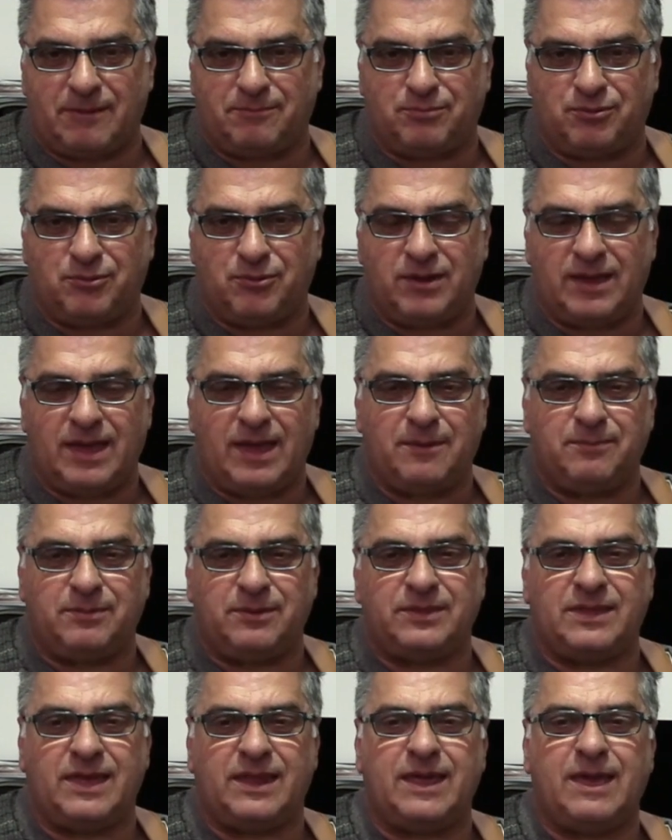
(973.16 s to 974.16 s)
preamp
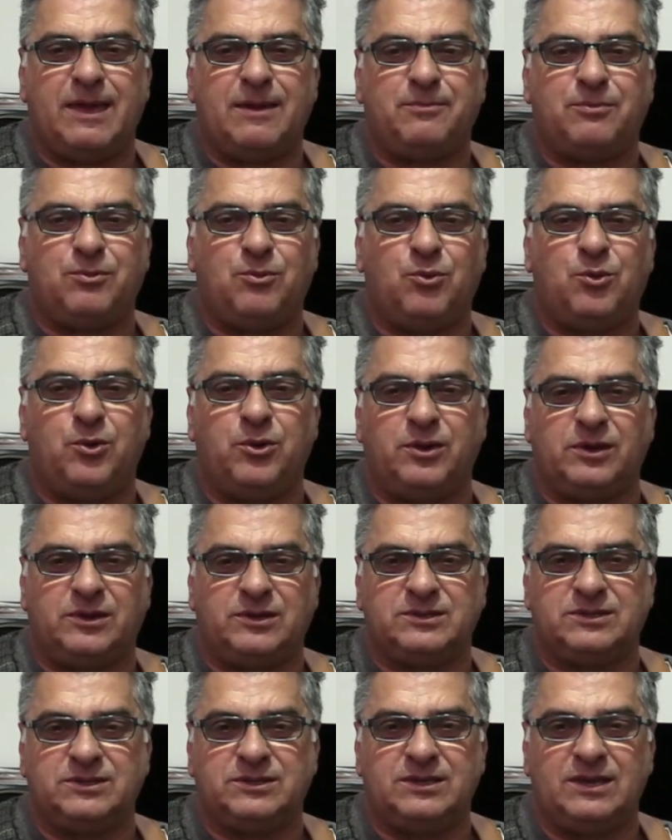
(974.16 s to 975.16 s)
in that amp
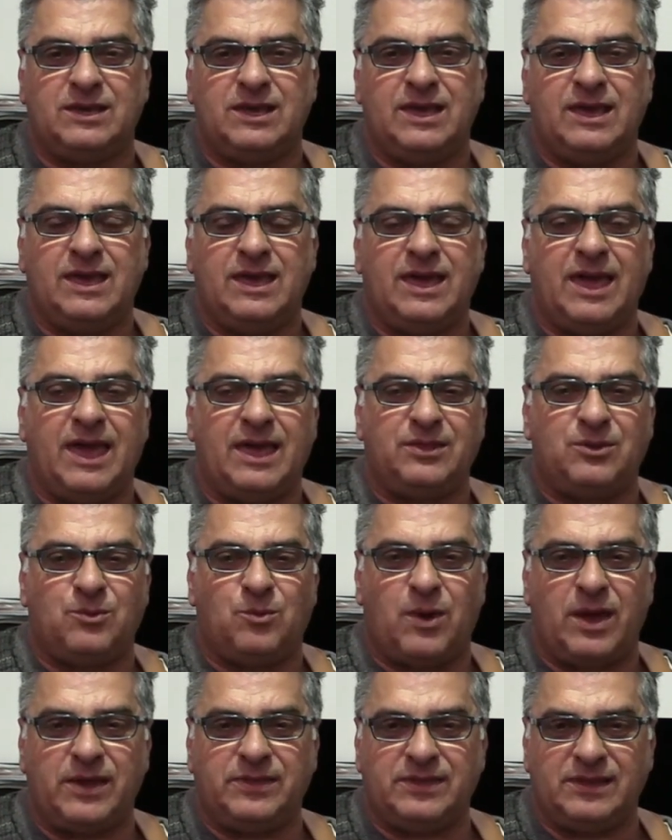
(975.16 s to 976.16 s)
works, and the
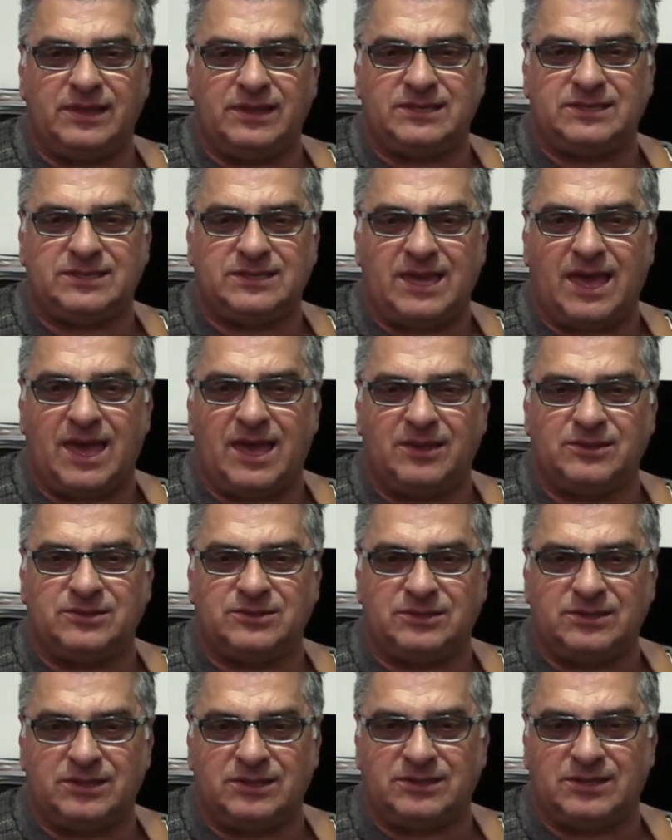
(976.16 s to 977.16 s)
way that it
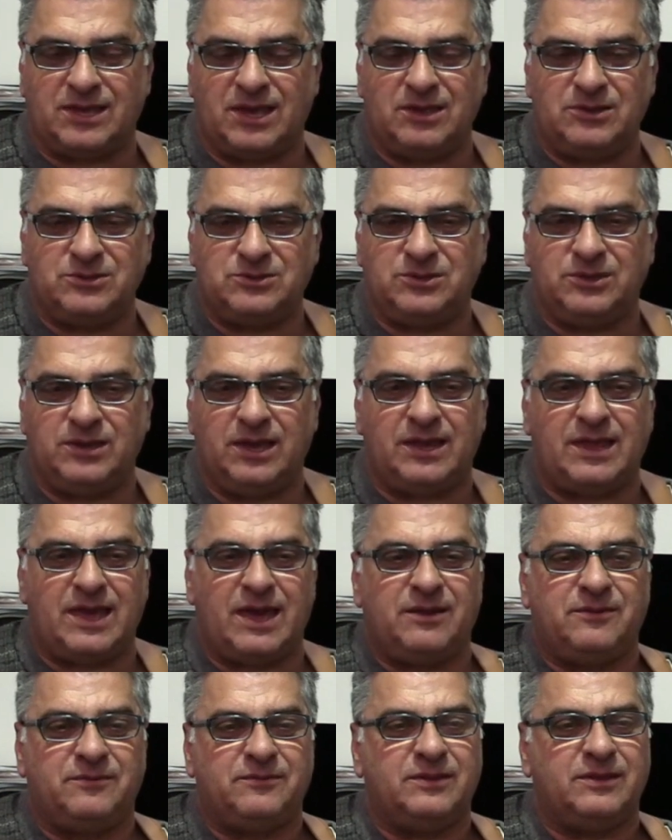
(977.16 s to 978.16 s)
sounds and the tones you get
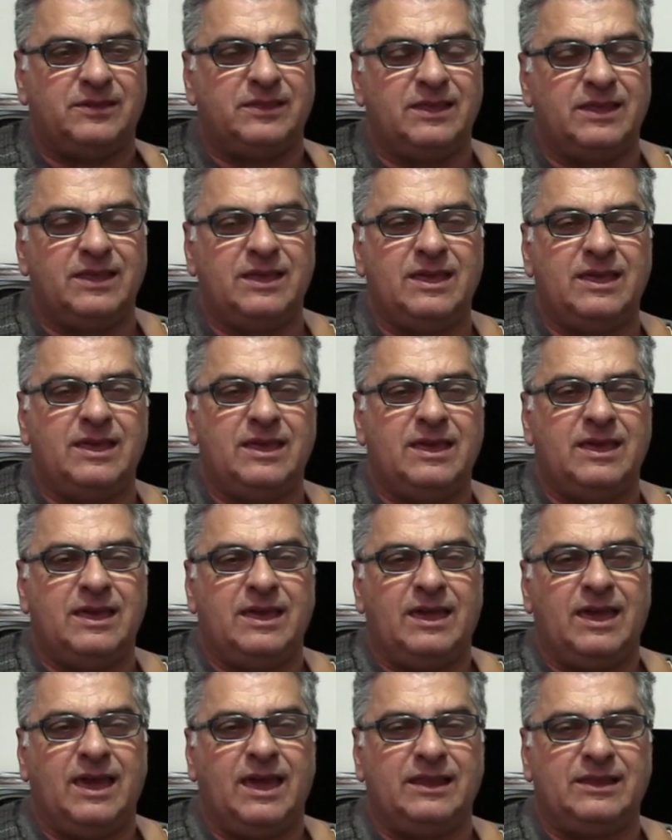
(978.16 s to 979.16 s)
out of it.
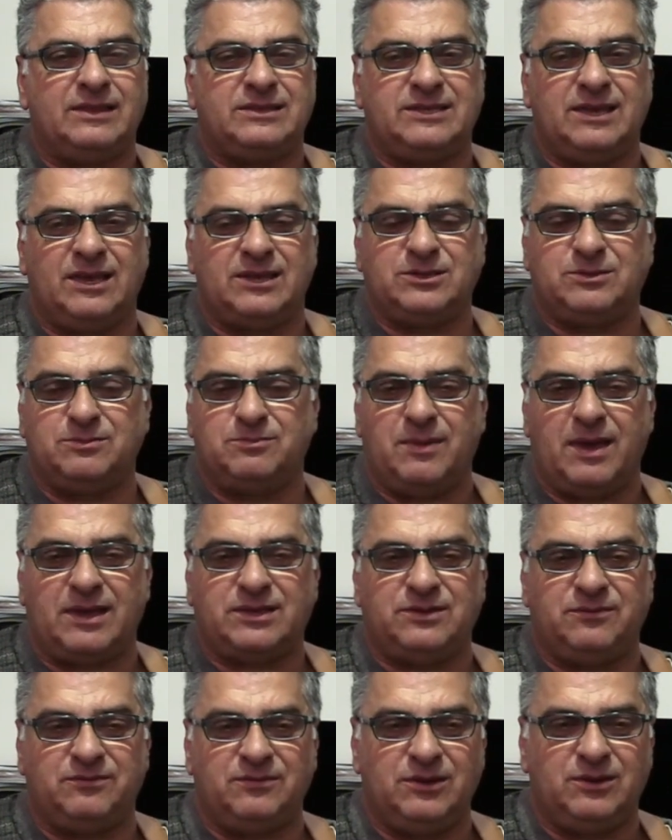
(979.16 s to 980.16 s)
And it sounds
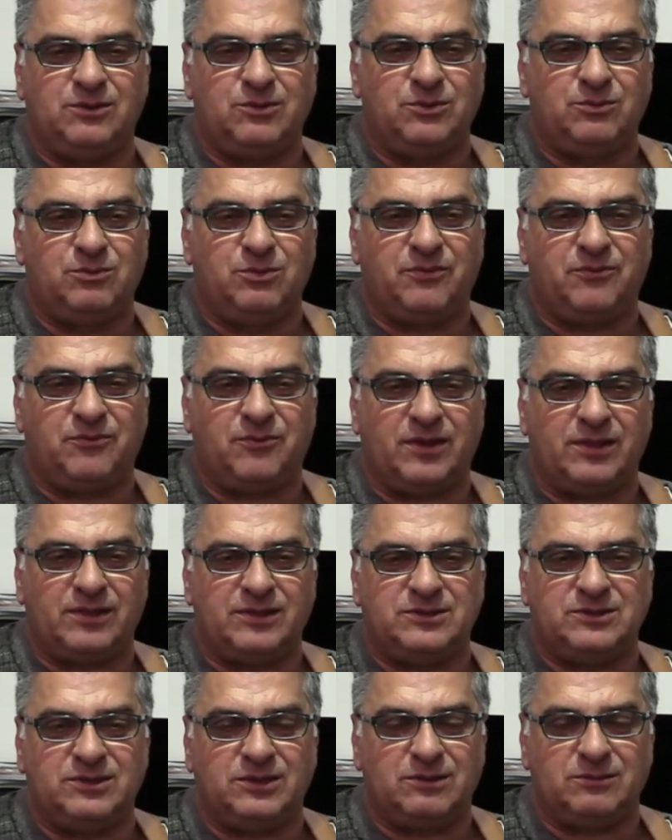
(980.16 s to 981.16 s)
massively good with
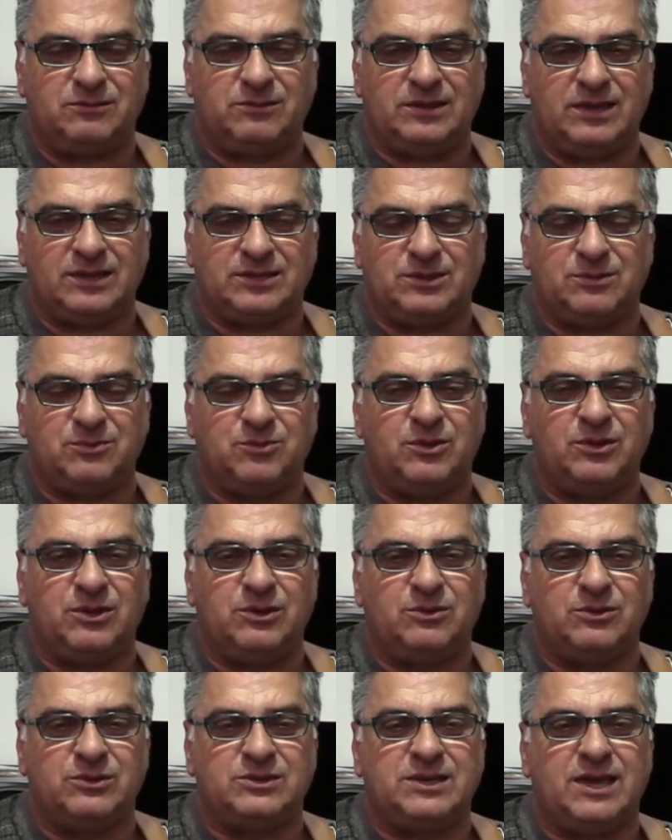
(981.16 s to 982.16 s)
fretless. You can get some really
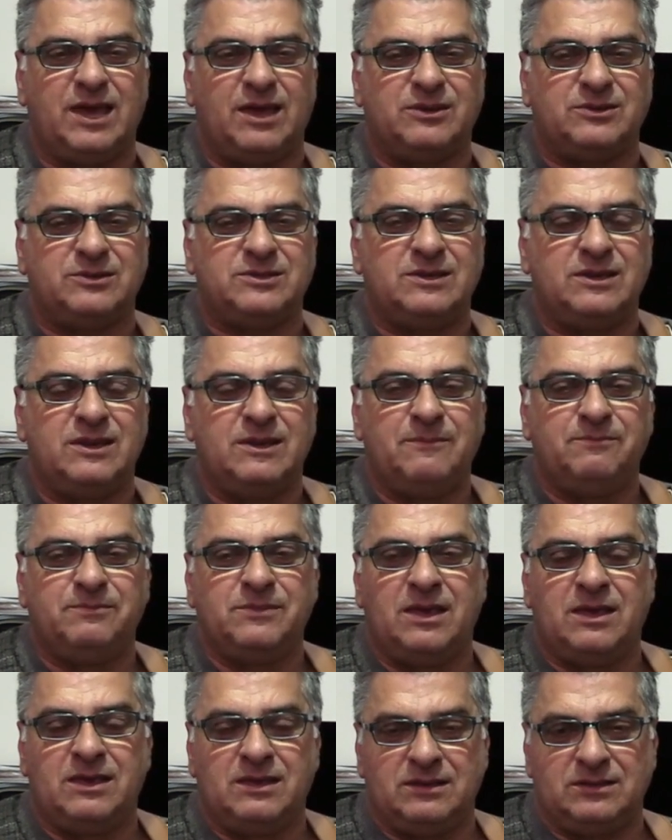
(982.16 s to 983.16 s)
good sounds.
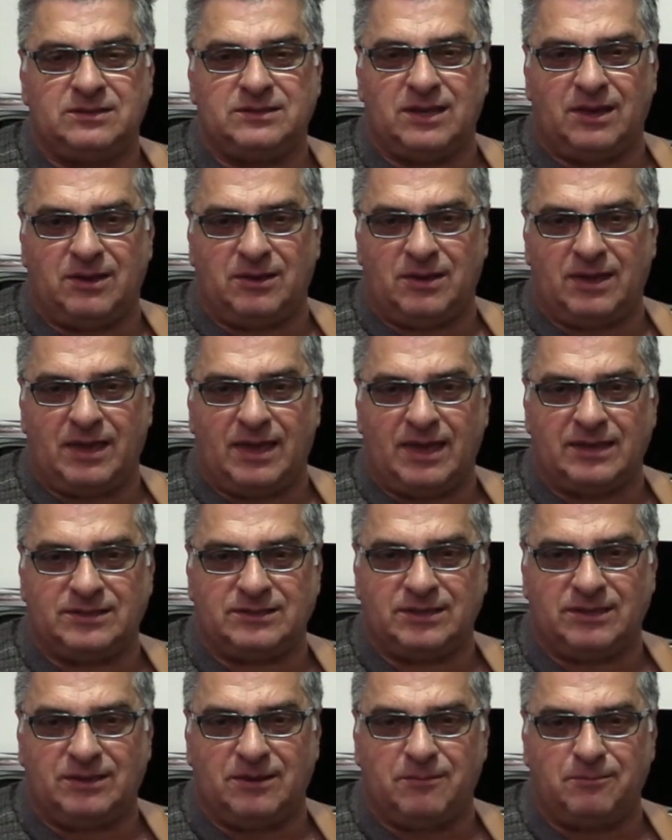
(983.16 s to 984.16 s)
So
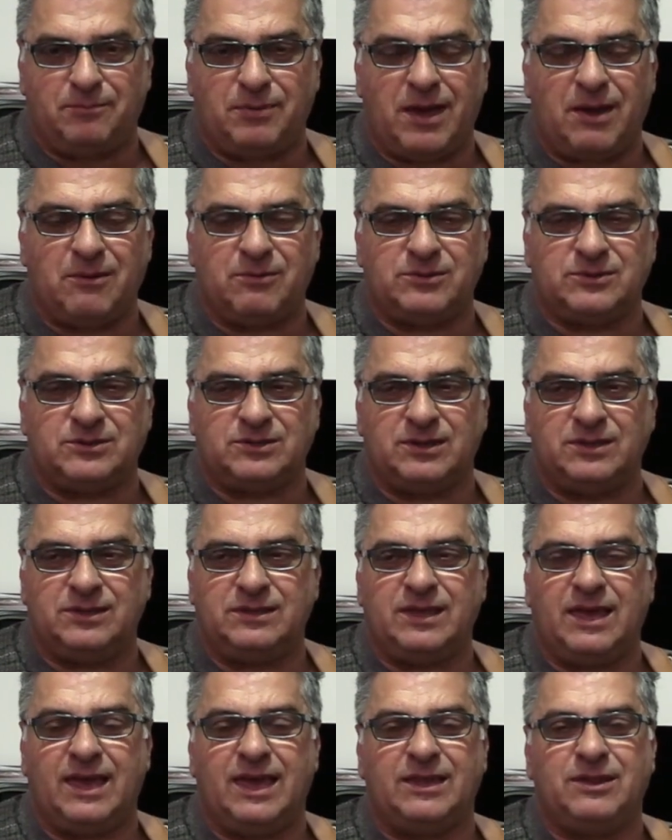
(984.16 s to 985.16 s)
as a
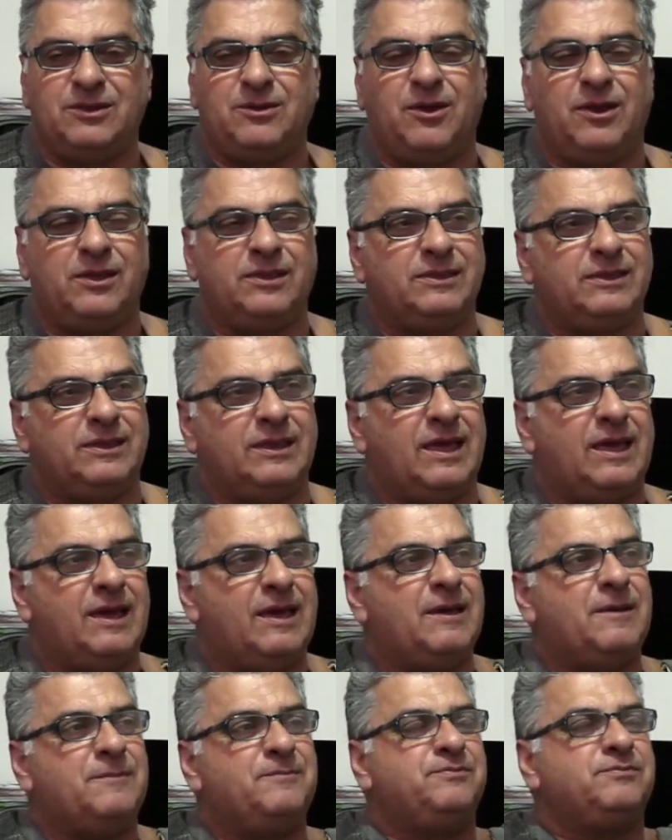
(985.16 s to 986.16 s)
comparison, and
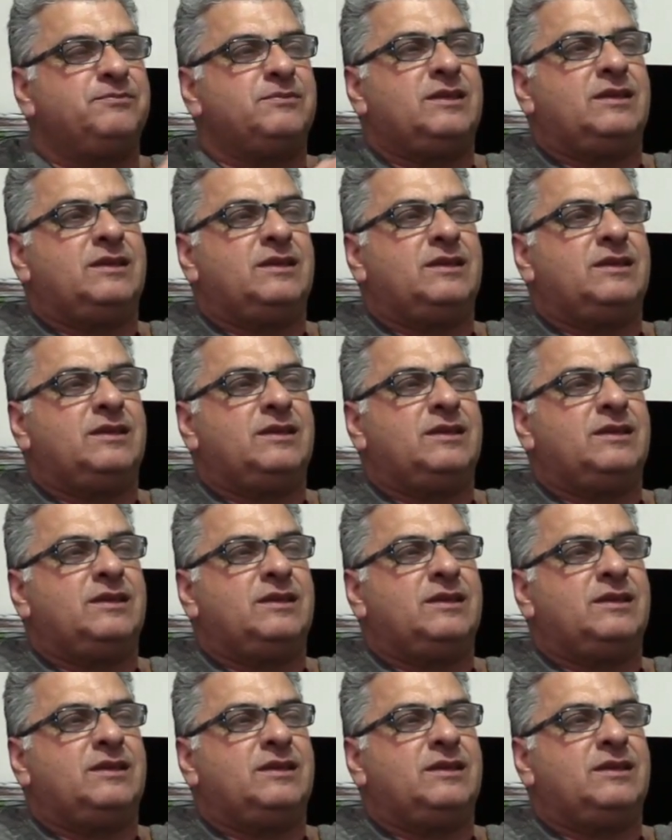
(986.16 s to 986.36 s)
I'm